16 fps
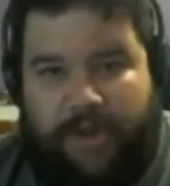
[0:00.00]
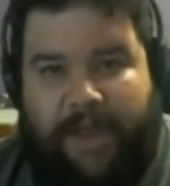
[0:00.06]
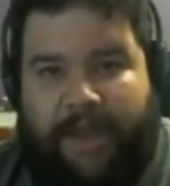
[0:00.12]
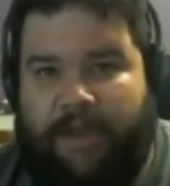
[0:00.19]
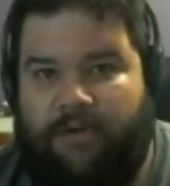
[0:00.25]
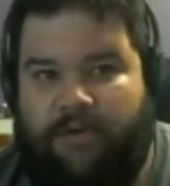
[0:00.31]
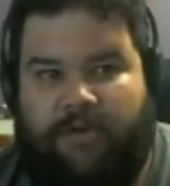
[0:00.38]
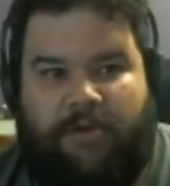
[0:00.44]
when
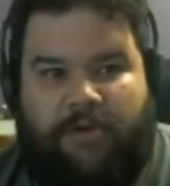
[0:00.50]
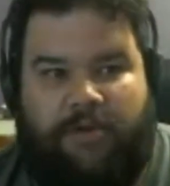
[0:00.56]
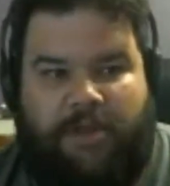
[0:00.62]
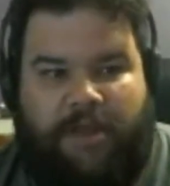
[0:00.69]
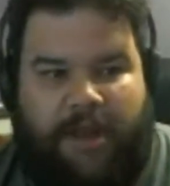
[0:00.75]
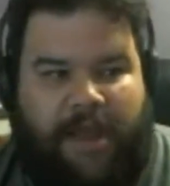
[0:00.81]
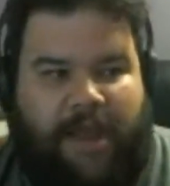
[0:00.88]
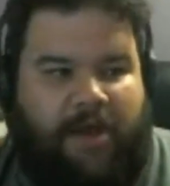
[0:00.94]
you're
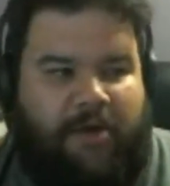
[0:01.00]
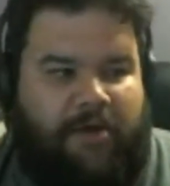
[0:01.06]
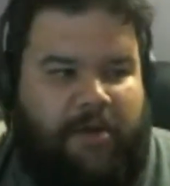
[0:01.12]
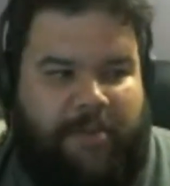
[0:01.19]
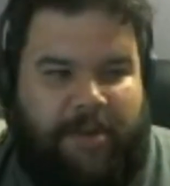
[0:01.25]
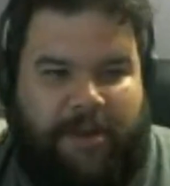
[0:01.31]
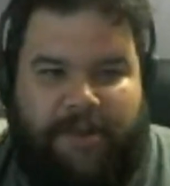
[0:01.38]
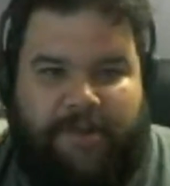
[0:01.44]
down and
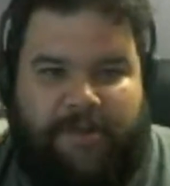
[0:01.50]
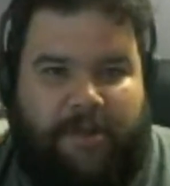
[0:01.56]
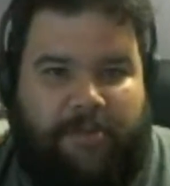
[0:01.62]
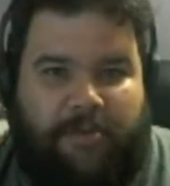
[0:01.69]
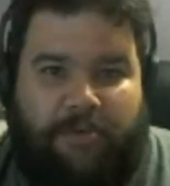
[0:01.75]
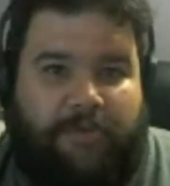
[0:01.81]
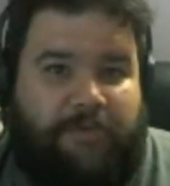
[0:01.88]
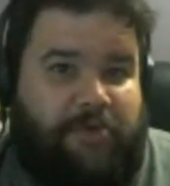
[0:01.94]
out,
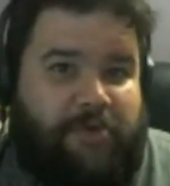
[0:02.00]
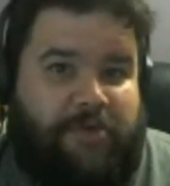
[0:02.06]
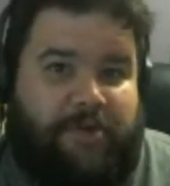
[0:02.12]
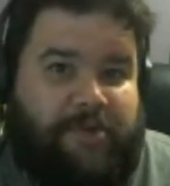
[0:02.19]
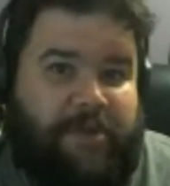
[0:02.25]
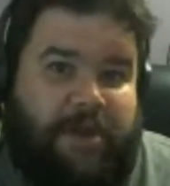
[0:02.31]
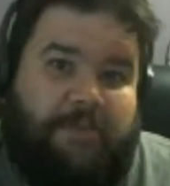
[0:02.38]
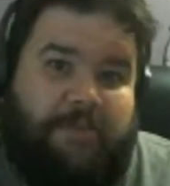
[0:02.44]
that's got to be one of the
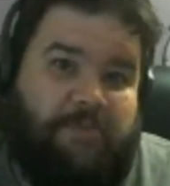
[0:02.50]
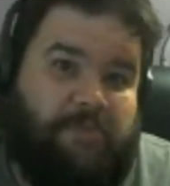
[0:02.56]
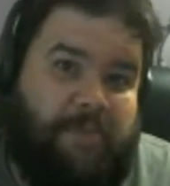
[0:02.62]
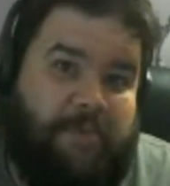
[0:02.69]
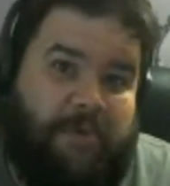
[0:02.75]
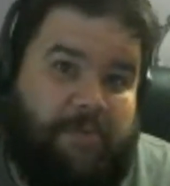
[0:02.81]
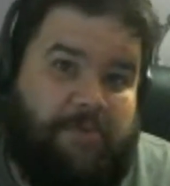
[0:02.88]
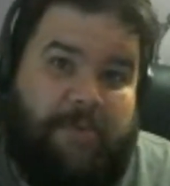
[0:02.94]
first things that
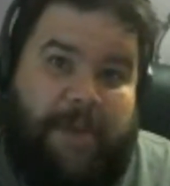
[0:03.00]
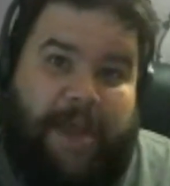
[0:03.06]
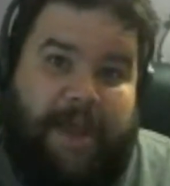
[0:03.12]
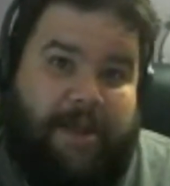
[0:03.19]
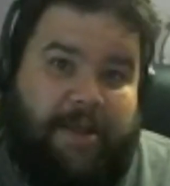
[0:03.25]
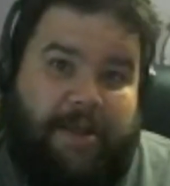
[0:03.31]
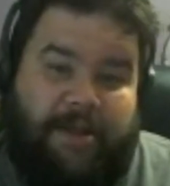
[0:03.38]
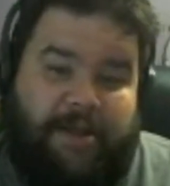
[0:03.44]

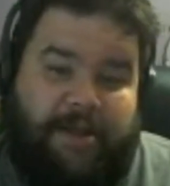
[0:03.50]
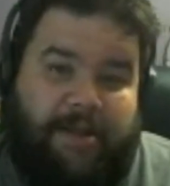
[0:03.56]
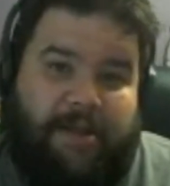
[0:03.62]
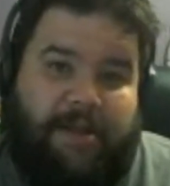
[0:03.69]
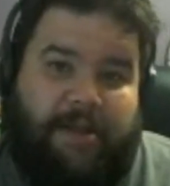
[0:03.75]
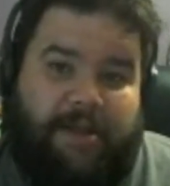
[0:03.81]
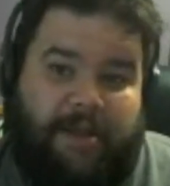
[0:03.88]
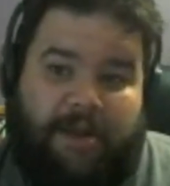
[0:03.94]
comes back,
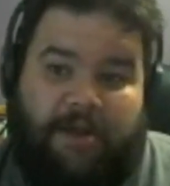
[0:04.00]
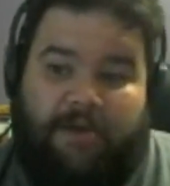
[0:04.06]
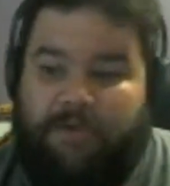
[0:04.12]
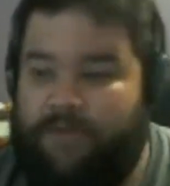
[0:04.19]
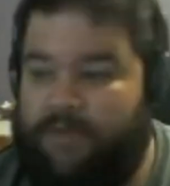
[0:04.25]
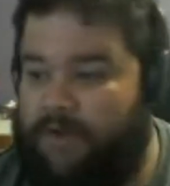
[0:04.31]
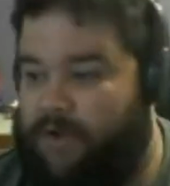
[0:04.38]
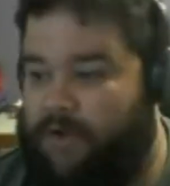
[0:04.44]

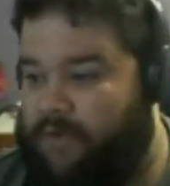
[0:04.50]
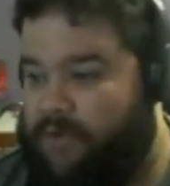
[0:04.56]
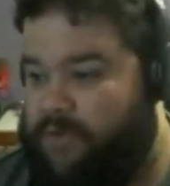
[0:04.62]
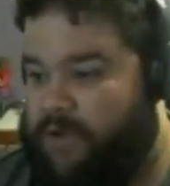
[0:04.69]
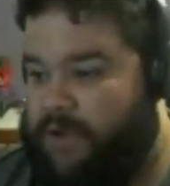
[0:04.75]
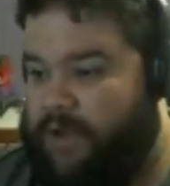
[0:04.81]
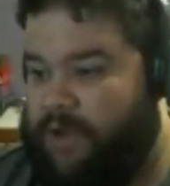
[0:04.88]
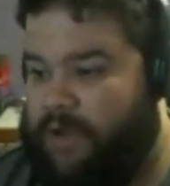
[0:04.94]

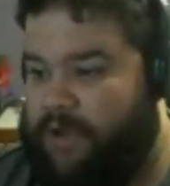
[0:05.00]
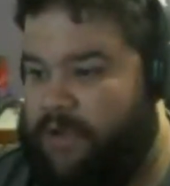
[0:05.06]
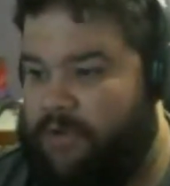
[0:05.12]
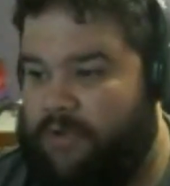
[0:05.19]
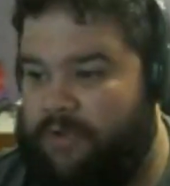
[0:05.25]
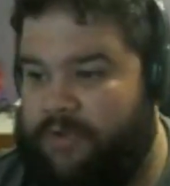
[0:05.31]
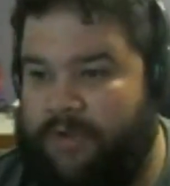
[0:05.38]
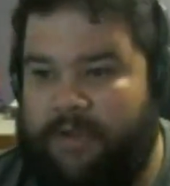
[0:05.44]
so
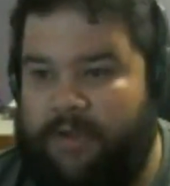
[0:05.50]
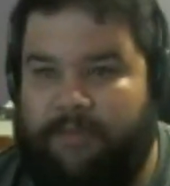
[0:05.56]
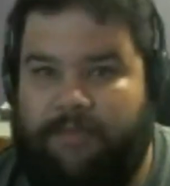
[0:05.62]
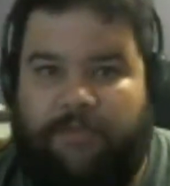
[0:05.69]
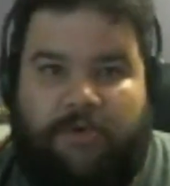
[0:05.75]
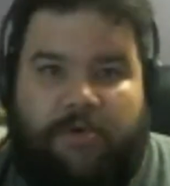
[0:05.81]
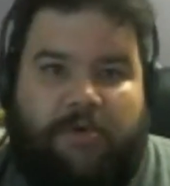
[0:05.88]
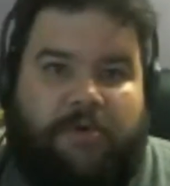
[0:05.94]
kudos to
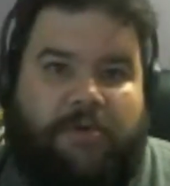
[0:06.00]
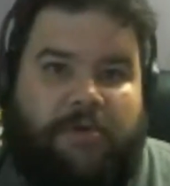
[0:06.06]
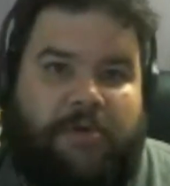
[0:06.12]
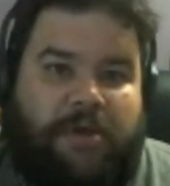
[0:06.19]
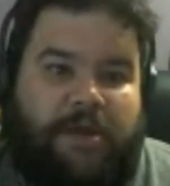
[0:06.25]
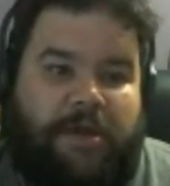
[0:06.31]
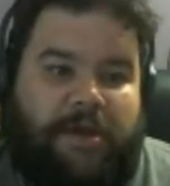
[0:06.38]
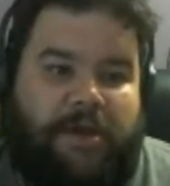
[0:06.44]
him
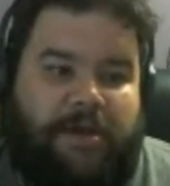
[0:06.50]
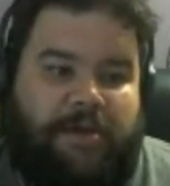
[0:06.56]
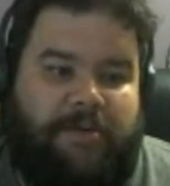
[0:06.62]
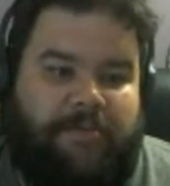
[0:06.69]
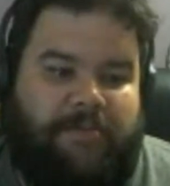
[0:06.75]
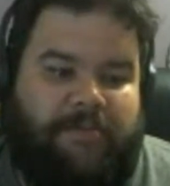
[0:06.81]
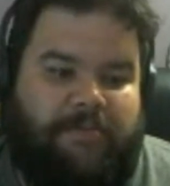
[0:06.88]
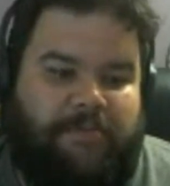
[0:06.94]
for
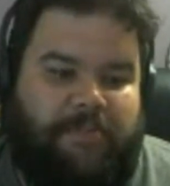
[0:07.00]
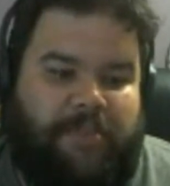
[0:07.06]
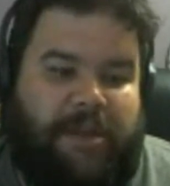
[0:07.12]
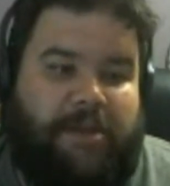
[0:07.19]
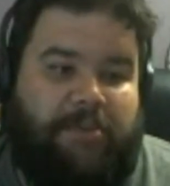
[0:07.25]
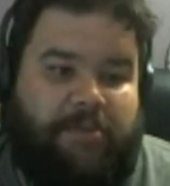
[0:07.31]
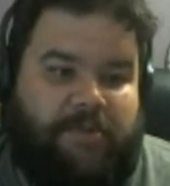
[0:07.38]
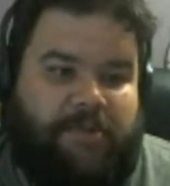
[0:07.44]

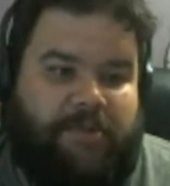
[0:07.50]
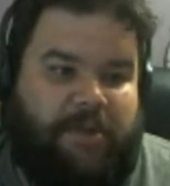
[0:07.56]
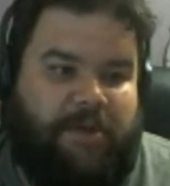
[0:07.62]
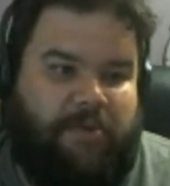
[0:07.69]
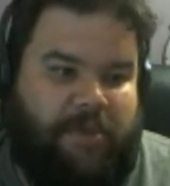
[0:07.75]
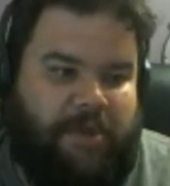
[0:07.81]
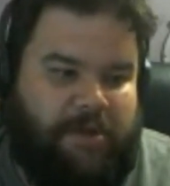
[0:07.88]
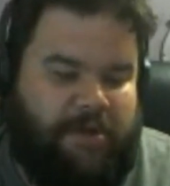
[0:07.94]
being able
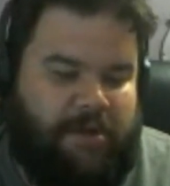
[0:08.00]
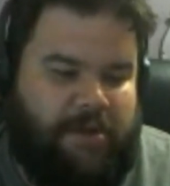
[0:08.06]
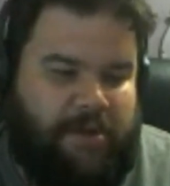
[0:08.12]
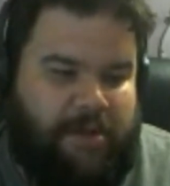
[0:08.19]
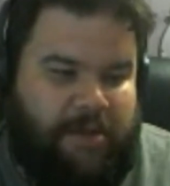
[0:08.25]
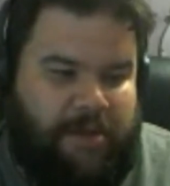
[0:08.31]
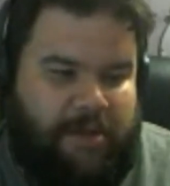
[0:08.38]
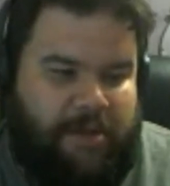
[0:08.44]
to stick with
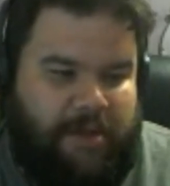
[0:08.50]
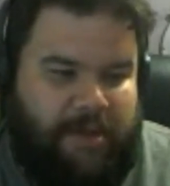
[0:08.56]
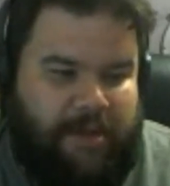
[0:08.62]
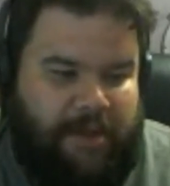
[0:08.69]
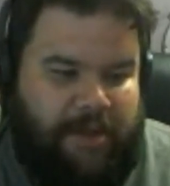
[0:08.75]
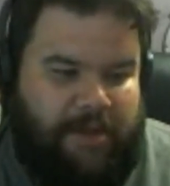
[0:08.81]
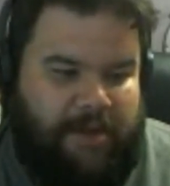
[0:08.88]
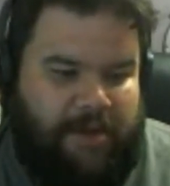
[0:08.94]
it.
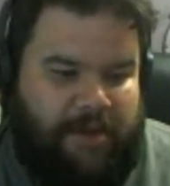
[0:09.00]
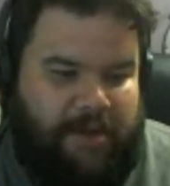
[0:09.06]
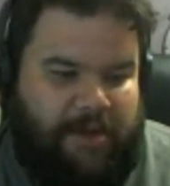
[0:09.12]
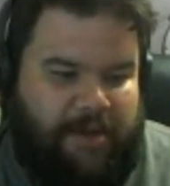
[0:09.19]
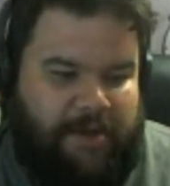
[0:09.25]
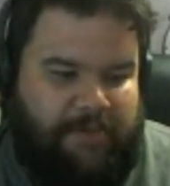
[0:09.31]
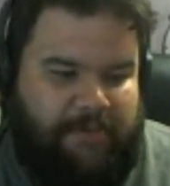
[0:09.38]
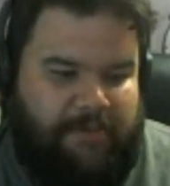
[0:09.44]

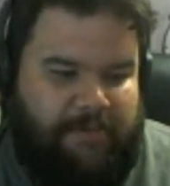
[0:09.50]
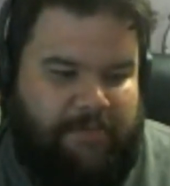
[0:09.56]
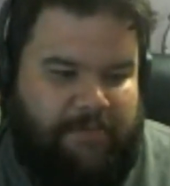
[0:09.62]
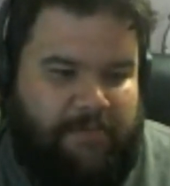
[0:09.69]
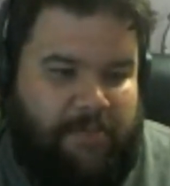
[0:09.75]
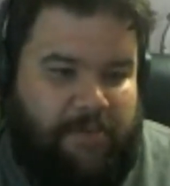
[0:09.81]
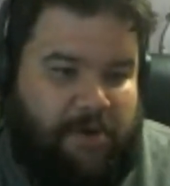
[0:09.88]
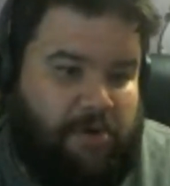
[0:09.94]
And,
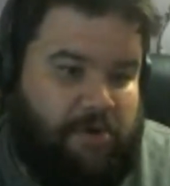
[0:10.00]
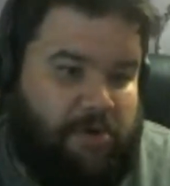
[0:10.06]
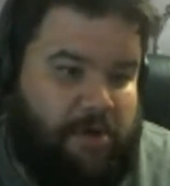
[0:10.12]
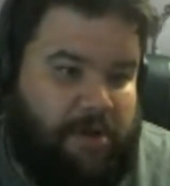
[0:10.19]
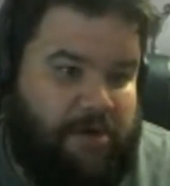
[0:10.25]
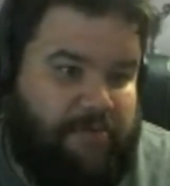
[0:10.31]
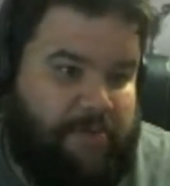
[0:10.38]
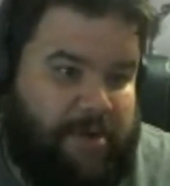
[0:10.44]

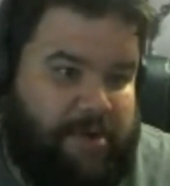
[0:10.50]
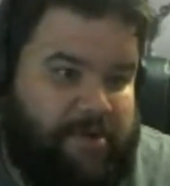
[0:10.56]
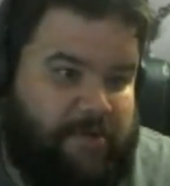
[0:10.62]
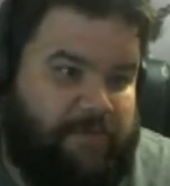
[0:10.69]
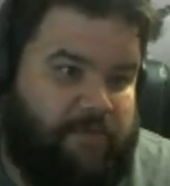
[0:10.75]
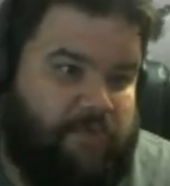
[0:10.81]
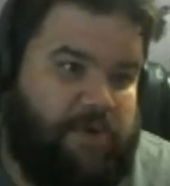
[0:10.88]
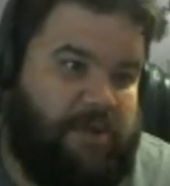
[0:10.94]
not
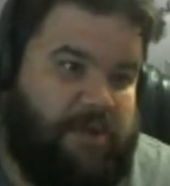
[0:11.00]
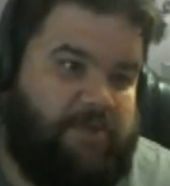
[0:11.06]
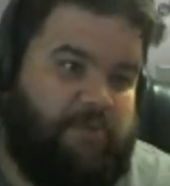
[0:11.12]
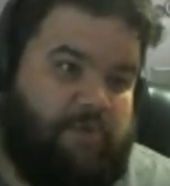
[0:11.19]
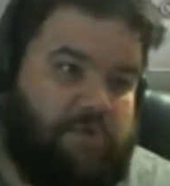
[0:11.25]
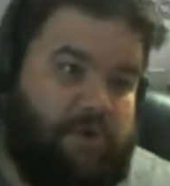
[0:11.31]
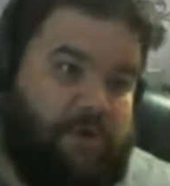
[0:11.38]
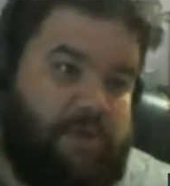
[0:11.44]
everybody's
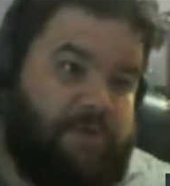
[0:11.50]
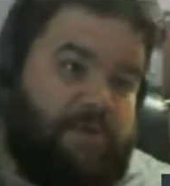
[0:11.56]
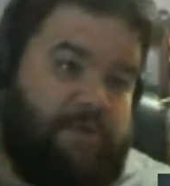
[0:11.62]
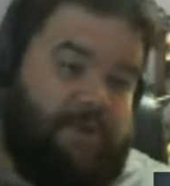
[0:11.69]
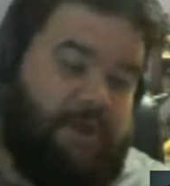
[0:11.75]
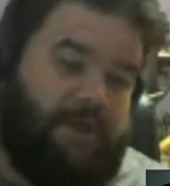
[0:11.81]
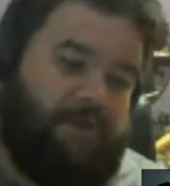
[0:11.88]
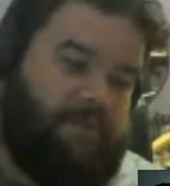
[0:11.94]
as
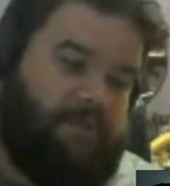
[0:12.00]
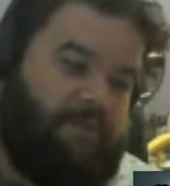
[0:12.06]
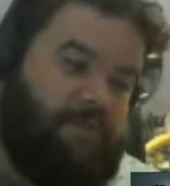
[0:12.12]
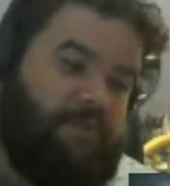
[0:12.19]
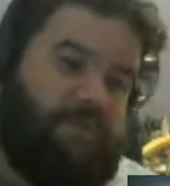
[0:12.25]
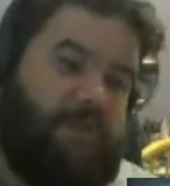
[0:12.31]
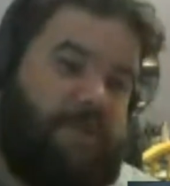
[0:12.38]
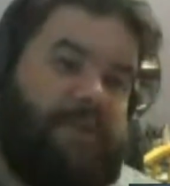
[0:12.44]
fortunate,
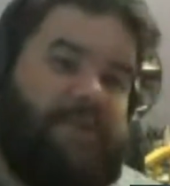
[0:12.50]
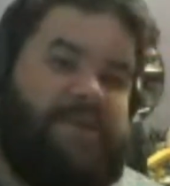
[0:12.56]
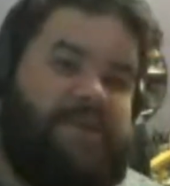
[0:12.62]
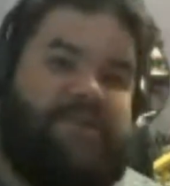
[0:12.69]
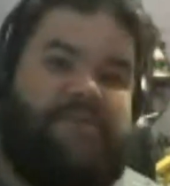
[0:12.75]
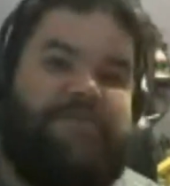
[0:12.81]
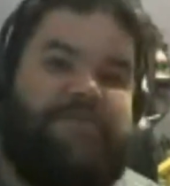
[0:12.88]
to